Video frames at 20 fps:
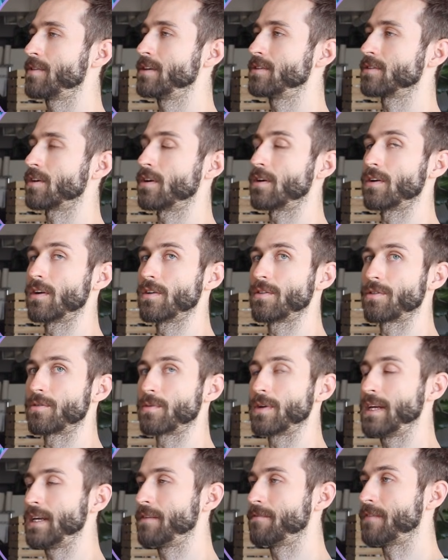these are
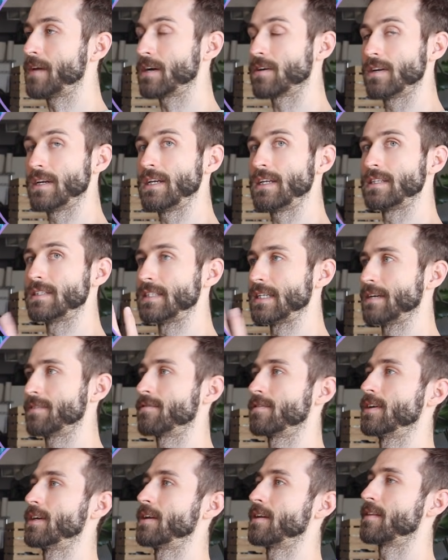three very
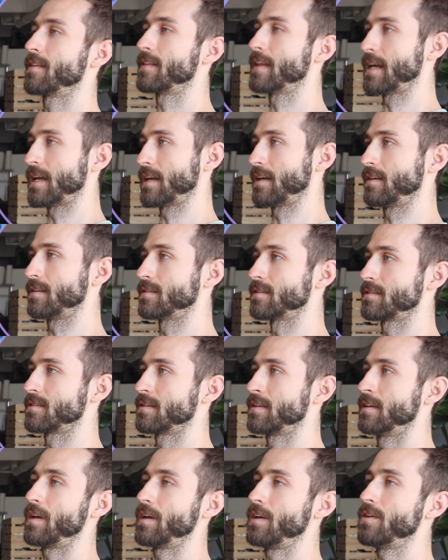different things.